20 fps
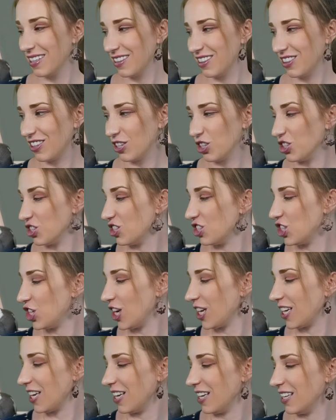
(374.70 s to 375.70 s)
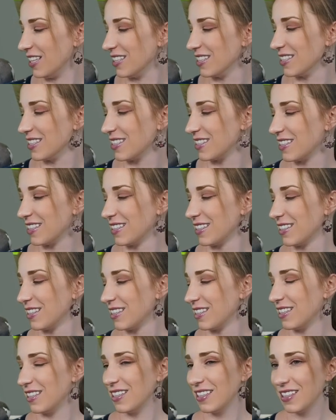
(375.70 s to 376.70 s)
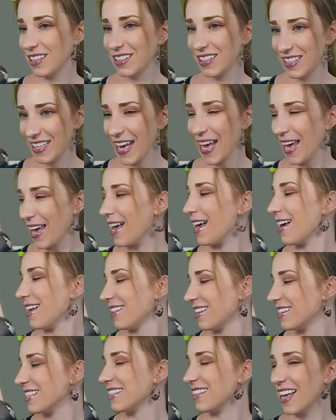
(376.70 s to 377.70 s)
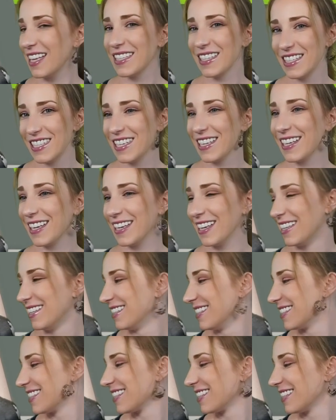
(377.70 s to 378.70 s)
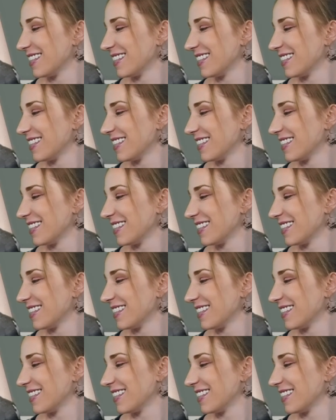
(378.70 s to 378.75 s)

There's chickens! Yeah, there's lots of chickens!